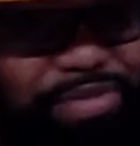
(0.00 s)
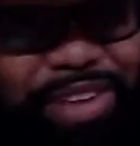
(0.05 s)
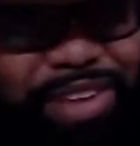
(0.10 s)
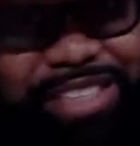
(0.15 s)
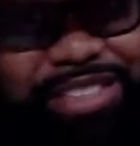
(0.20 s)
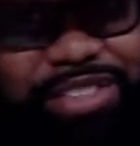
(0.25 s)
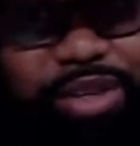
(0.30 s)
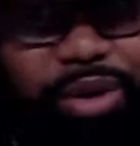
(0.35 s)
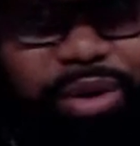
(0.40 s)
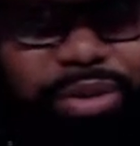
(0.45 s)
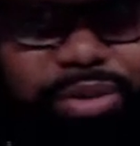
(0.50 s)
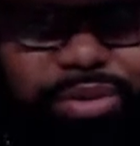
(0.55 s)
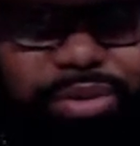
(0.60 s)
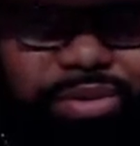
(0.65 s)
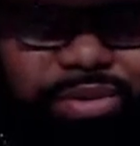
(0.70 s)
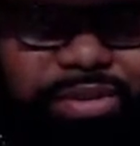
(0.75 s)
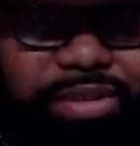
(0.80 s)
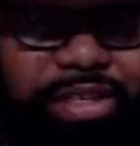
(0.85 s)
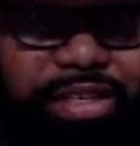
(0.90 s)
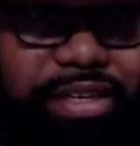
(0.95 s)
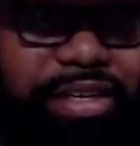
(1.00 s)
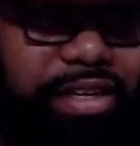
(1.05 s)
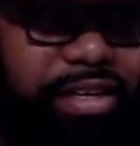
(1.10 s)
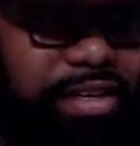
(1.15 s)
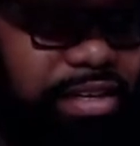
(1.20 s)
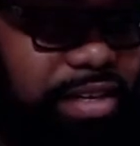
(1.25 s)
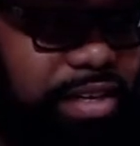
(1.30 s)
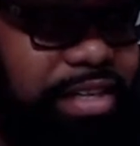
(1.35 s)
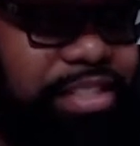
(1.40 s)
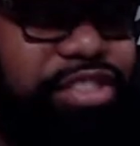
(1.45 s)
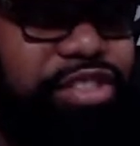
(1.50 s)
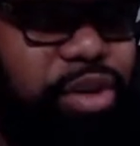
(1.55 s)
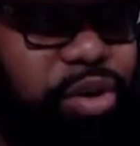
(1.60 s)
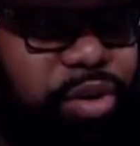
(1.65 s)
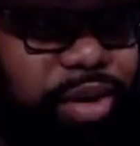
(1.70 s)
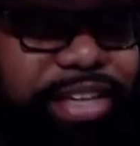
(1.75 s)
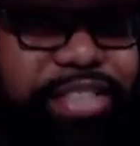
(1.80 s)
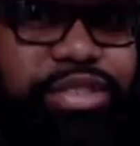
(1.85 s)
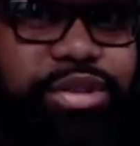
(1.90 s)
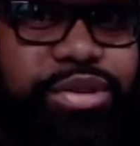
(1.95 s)
Fox Soul. Soul,
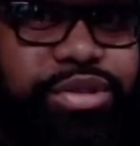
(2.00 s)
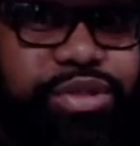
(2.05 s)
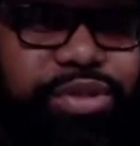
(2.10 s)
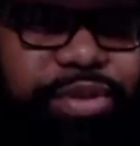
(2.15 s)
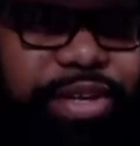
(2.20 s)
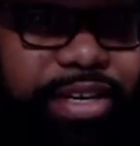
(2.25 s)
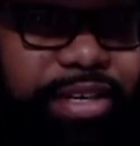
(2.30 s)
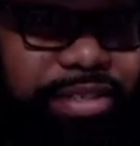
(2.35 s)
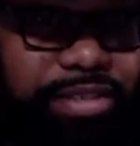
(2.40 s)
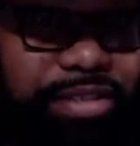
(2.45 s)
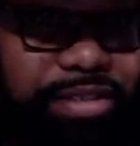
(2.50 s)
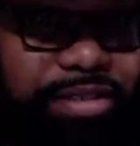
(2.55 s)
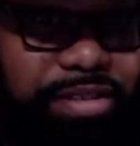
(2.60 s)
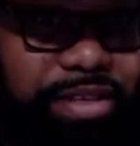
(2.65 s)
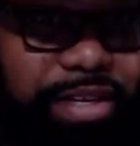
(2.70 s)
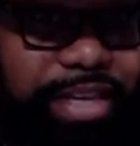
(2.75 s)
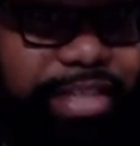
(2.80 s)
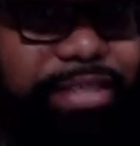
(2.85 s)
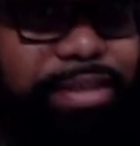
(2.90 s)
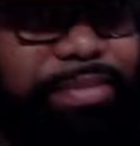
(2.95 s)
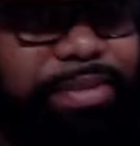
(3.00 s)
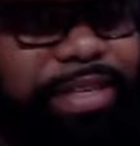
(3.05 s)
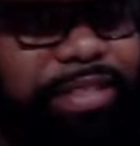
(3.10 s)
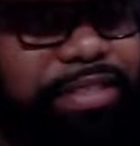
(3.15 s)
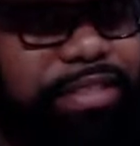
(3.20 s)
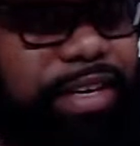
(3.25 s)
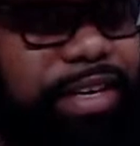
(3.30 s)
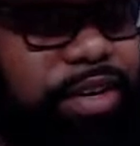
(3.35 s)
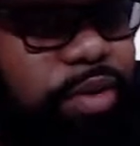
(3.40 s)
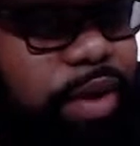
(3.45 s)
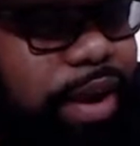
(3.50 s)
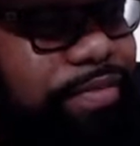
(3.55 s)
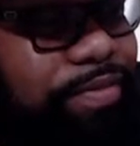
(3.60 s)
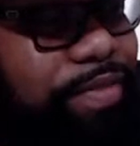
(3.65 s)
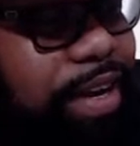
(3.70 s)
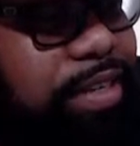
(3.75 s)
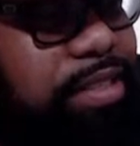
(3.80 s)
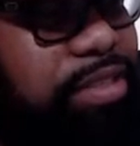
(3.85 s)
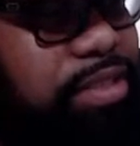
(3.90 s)
Soul, just in case I'm not saying it right, Fox